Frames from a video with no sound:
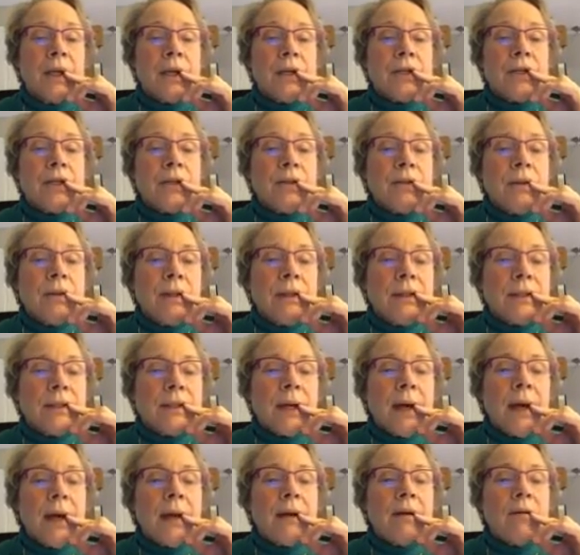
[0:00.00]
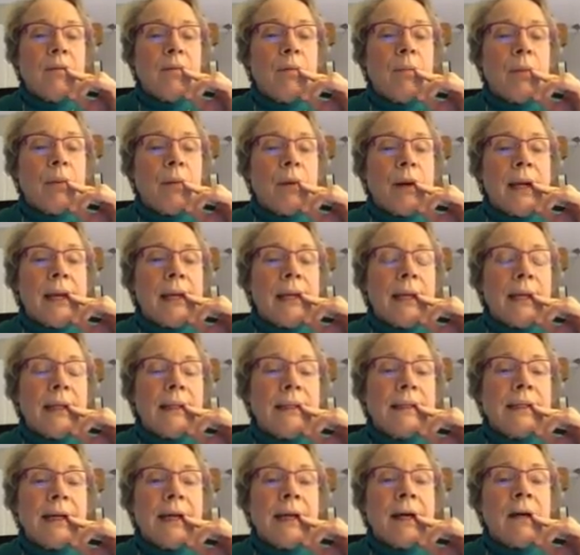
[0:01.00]
So this kind of
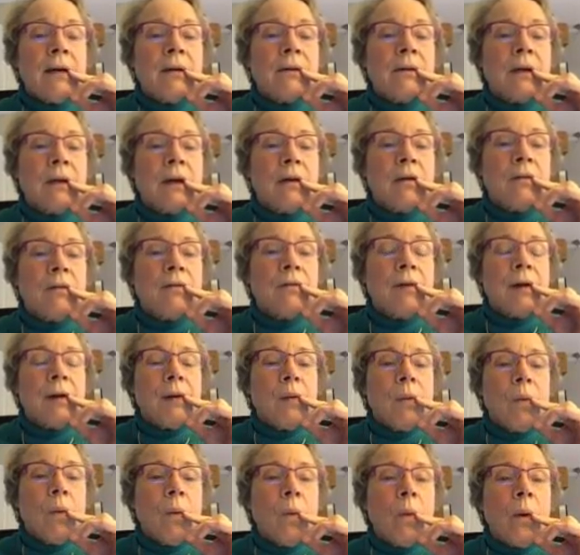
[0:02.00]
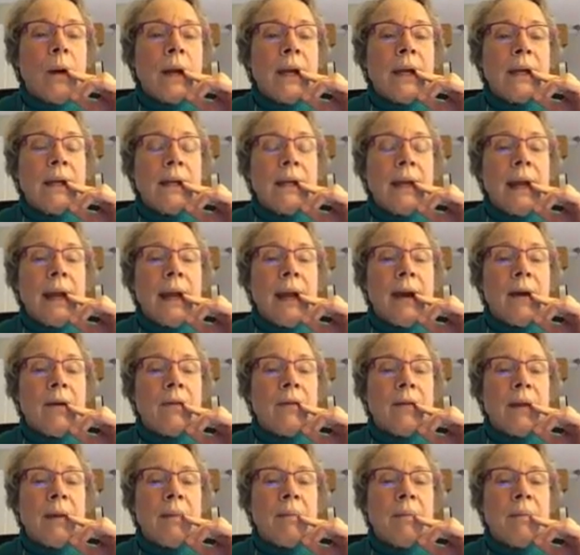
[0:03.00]
breaking down of when and how
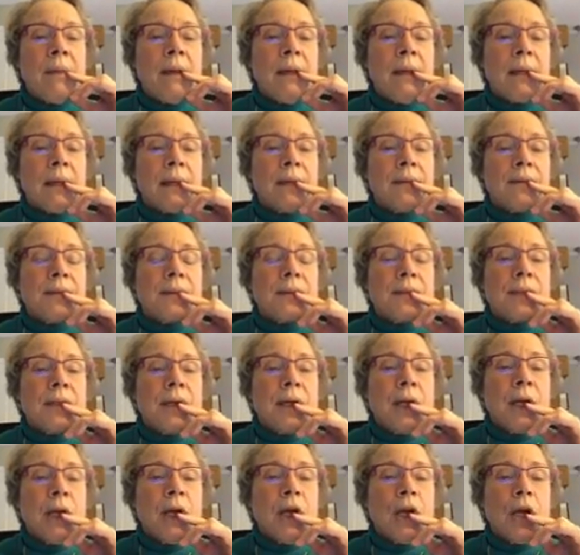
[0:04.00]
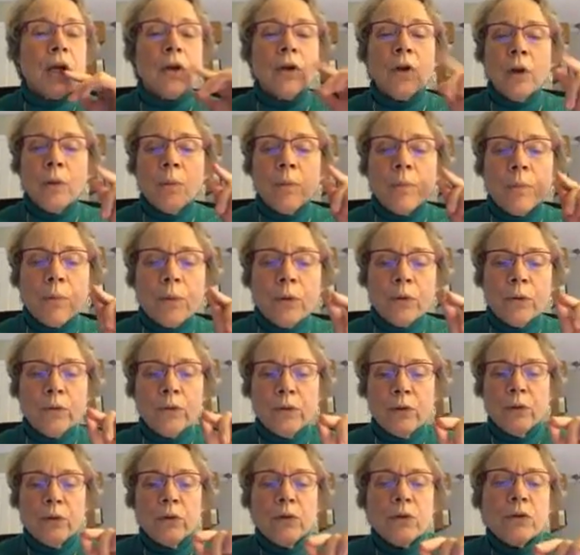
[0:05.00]
they mix could prove
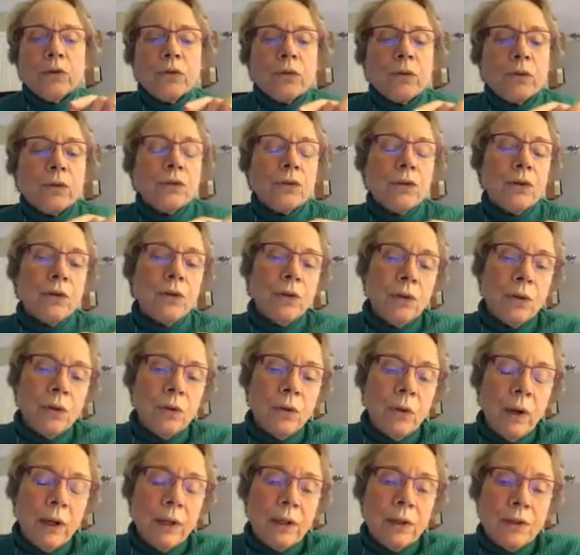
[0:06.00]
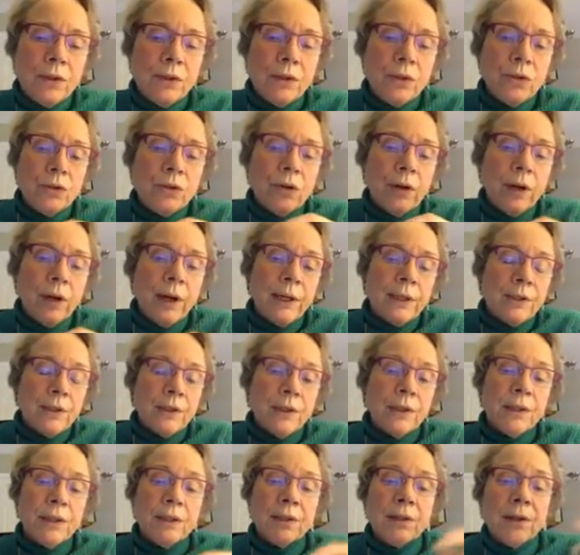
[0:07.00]
useful to you as you try to
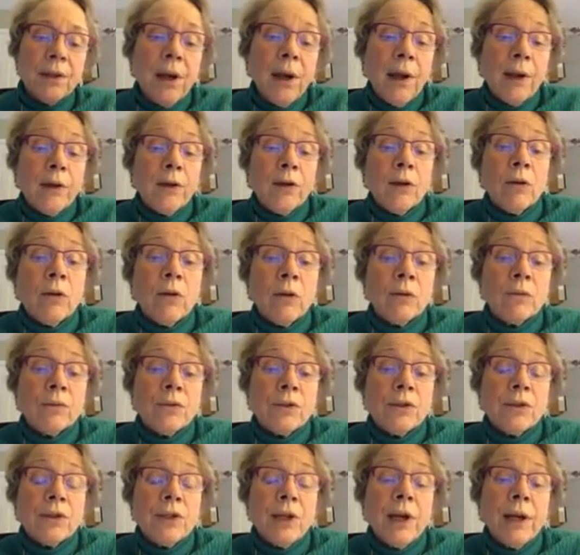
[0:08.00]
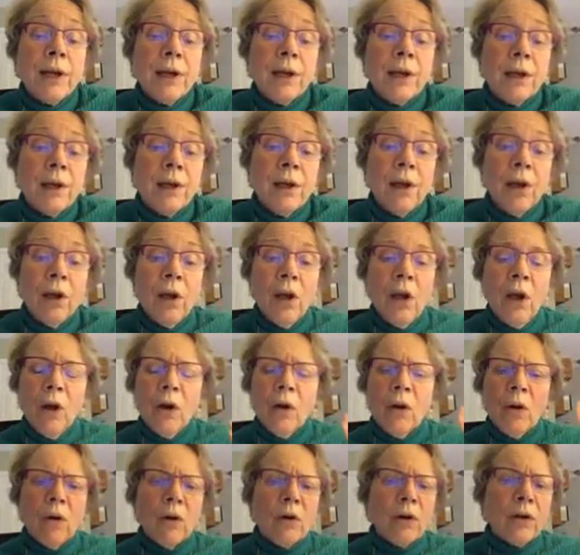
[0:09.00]
design your own study
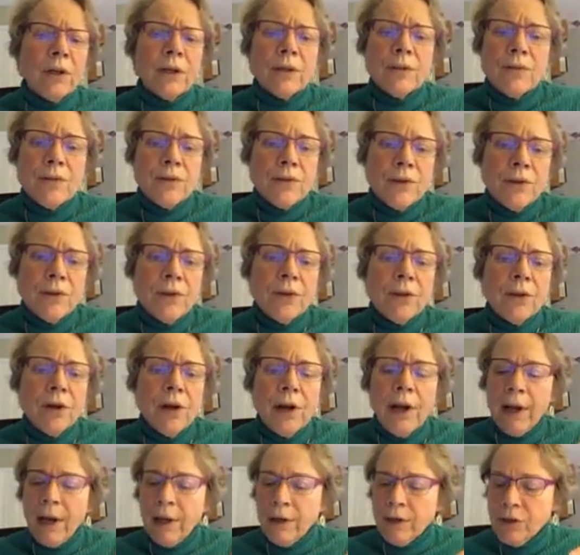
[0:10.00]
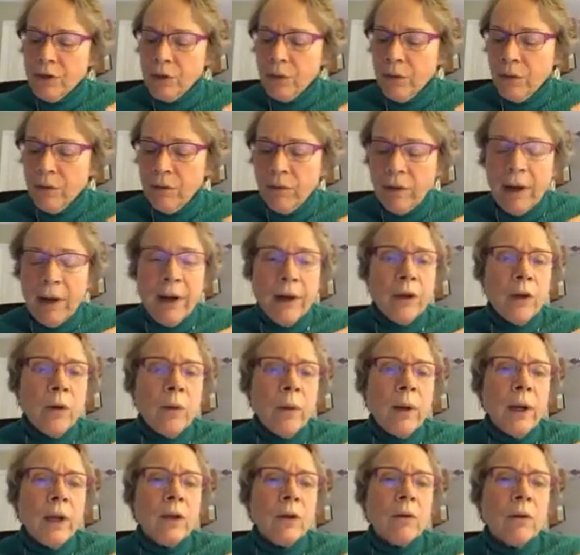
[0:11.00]
or consider how to
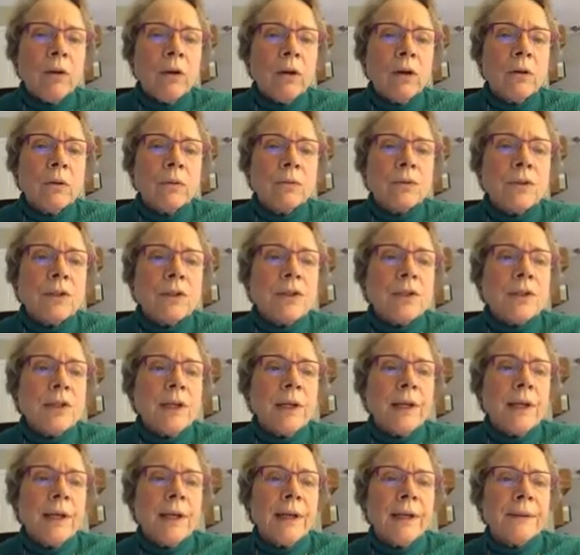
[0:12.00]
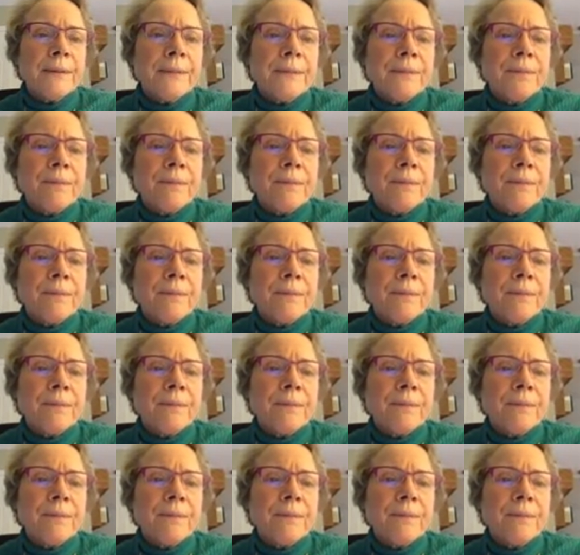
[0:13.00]
evaluate your own study.